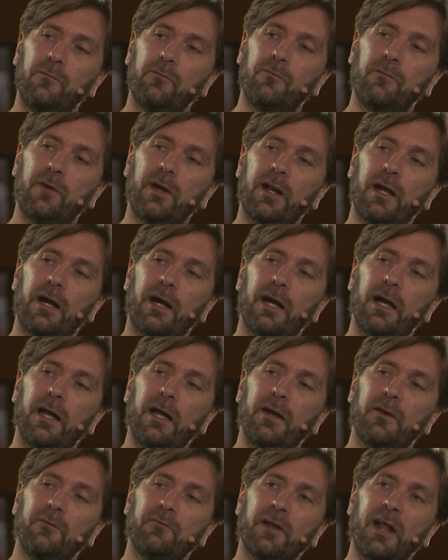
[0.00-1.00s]
when
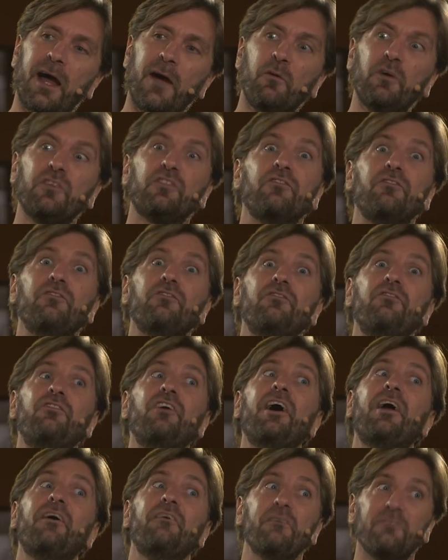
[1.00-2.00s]
I was
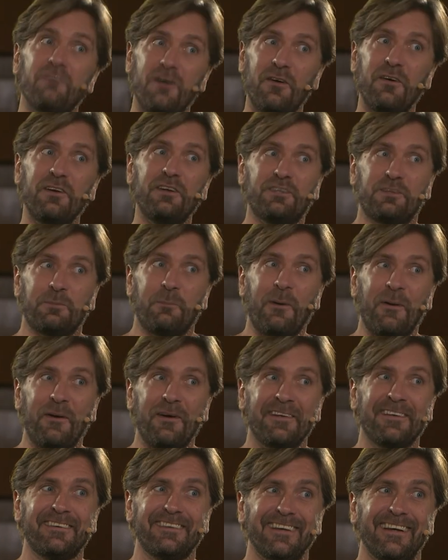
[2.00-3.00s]
very, very
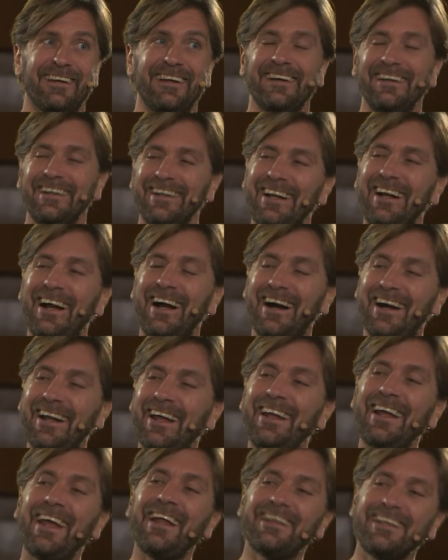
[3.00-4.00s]
disappointed. And
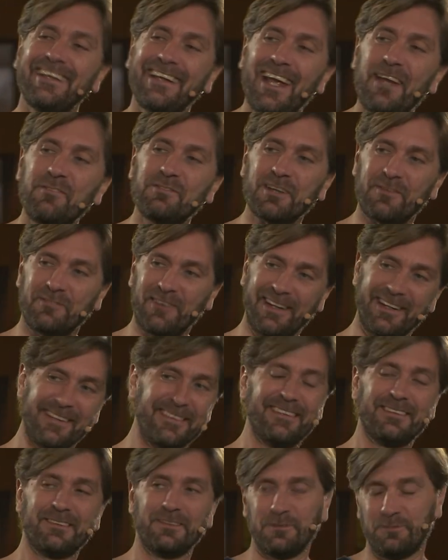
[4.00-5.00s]
it gave some
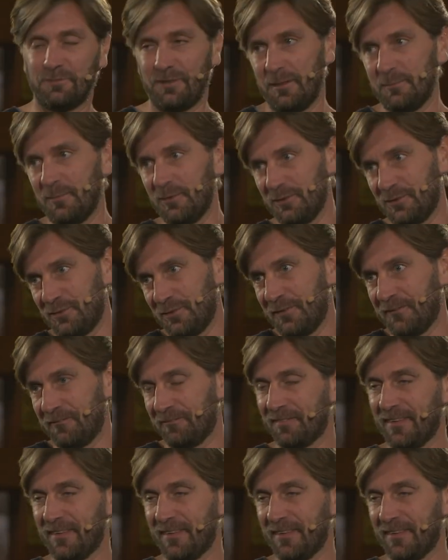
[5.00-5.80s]
energy to the film also.